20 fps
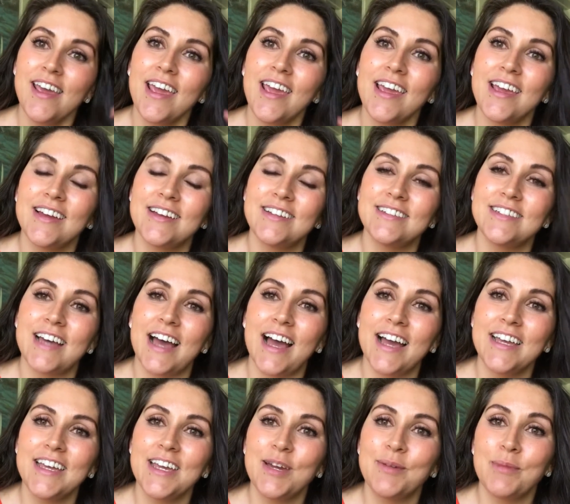and
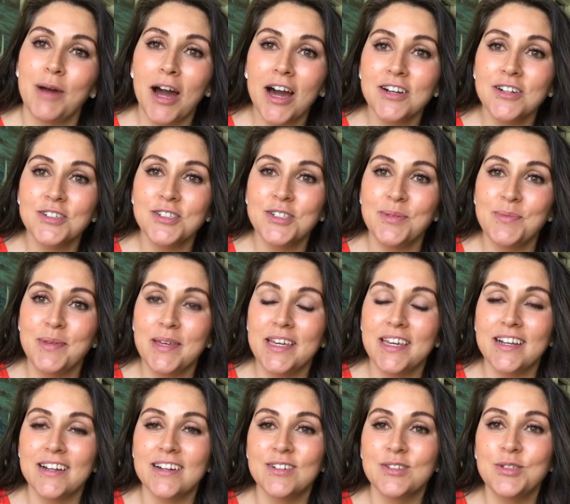I am honored to be
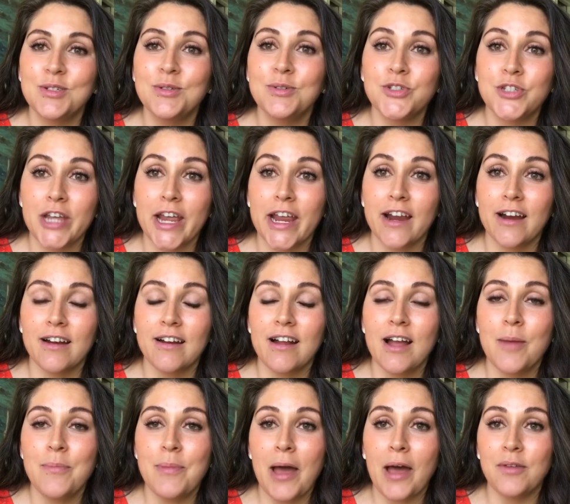here to share
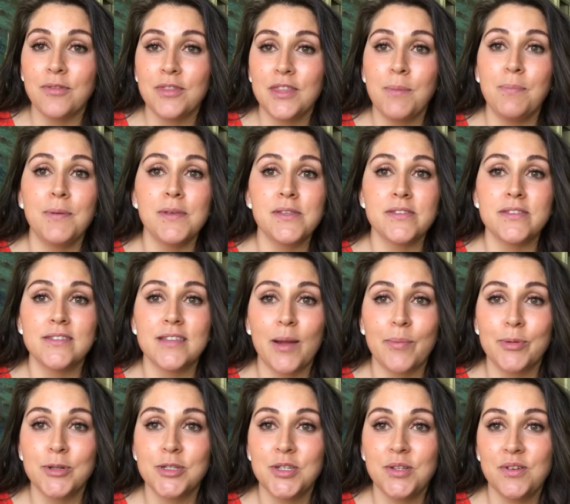about the business
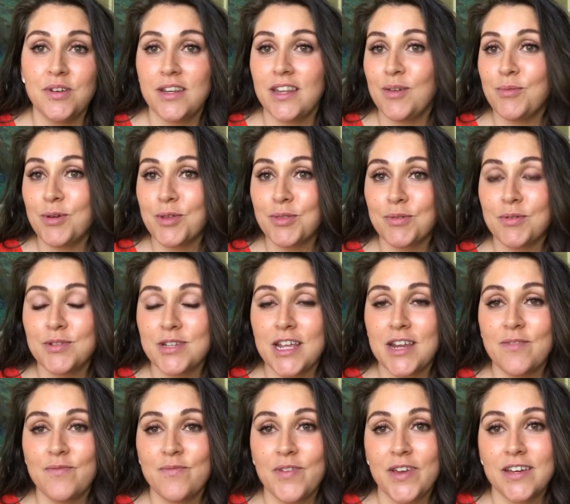opportunity with
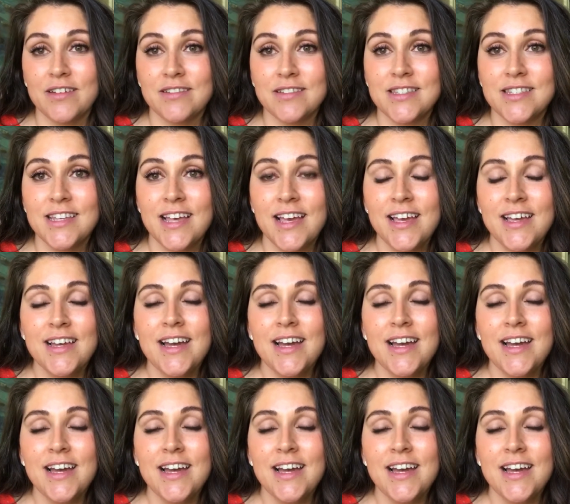Rodan & Fields.